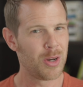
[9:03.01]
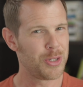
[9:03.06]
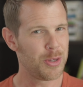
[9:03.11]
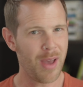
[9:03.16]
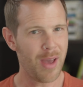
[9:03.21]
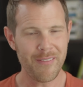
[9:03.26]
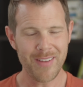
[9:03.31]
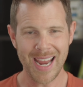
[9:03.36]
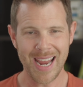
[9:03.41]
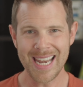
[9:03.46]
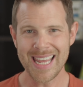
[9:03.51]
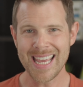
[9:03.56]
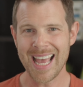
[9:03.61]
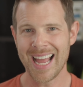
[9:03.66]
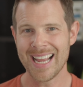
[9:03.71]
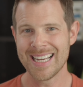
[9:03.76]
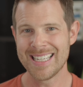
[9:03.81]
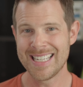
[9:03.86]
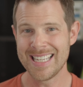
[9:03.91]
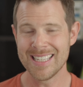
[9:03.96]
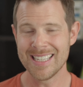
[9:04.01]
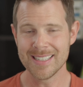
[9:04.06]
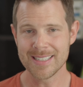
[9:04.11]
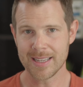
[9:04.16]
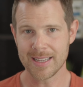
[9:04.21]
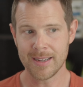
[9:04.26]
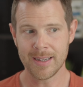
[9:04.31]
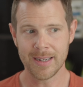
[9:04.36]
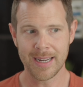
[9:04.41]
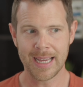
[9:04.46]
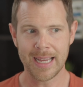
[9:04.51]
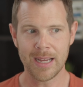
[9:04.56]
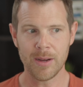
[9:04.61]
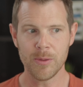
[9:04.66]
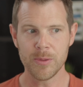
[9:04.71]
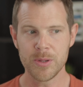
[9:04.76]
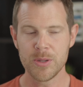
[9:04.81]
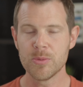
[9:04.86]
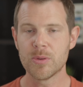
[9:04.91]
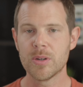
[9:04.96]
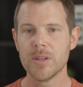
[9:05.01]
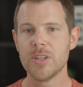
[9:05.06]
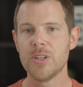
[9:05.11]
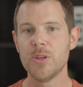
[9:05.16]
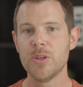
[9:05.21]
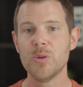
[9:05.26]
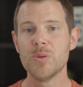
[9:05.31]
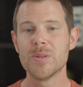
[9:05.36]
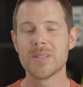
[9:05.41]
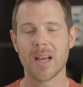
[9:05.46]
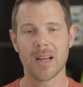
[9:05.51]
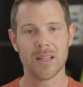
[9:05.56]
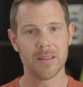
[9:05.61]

you have any ideas on how you could use